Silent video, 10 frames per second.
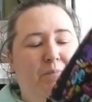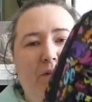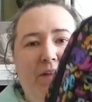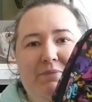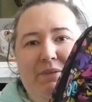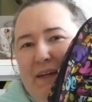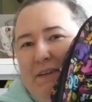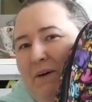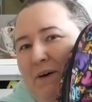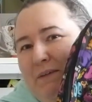We bought this
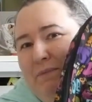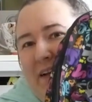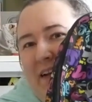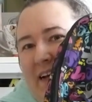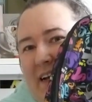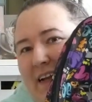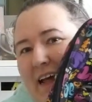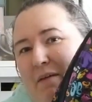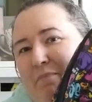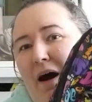because my husband needed
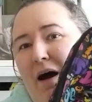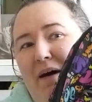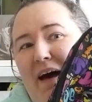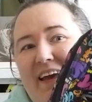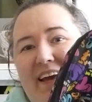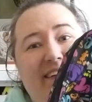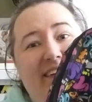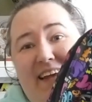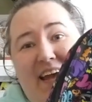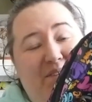a park bag. He
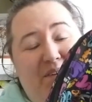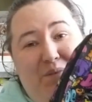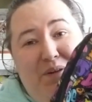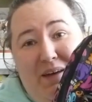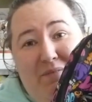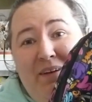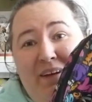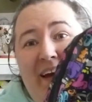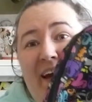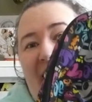didn't take one with him.
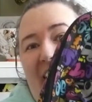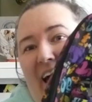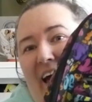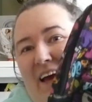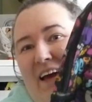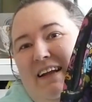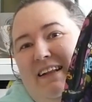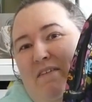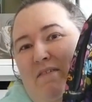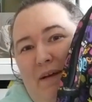
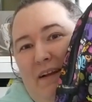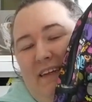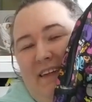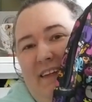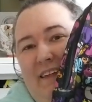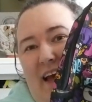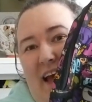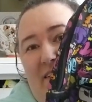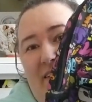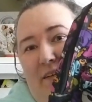He'd never been to Disney
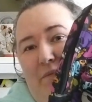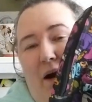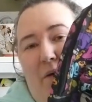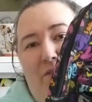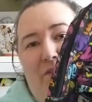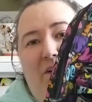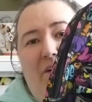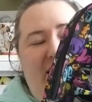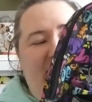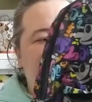Park
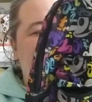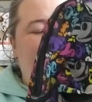before, and he